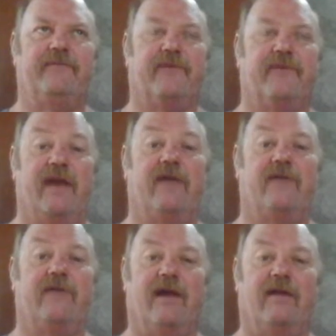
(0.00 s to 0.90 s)

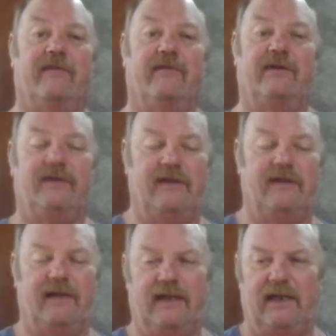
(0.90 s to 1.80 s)
300 out of it.
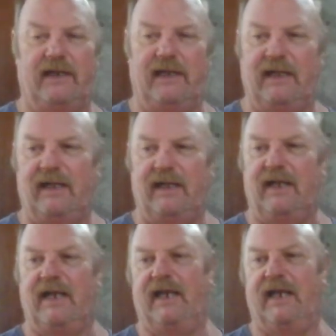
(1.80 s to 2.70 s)

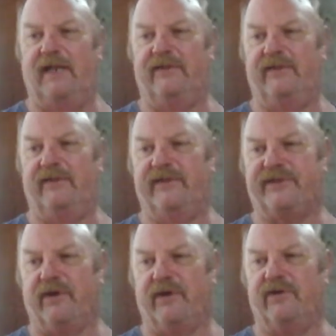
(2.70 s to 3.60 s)
And the
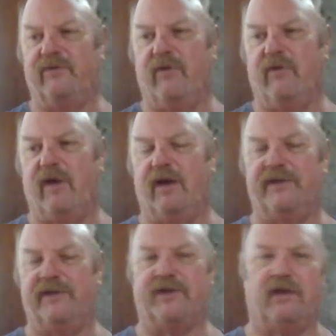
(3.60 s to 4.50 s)
surge
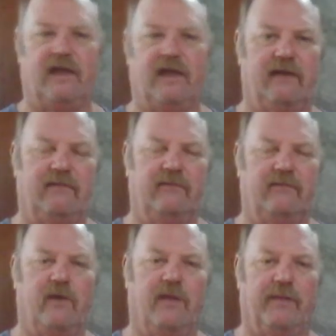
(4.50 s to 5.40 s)
required to start that
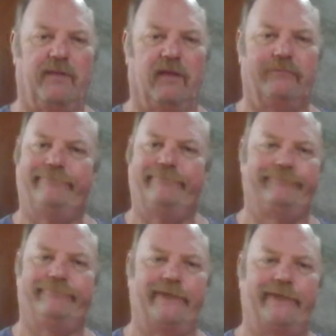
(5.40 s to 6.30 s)
well pump,
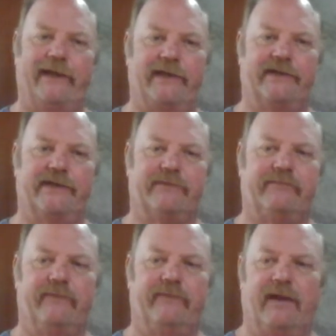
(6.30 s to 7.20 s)
it just
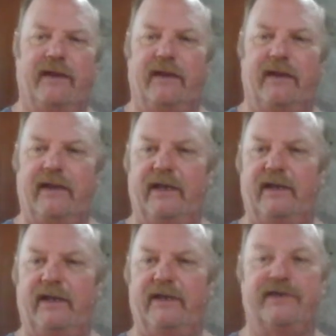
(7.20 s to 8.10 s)

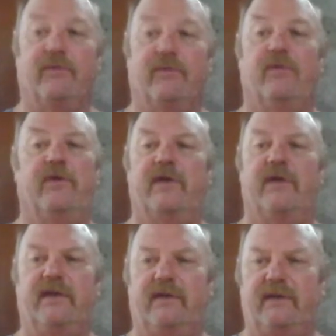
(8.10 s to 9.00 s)
won't do
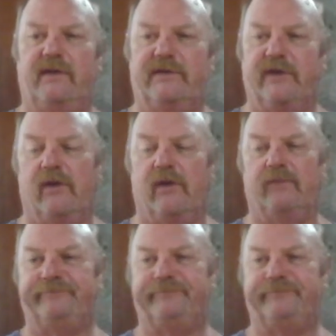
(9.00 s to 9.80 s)
it. So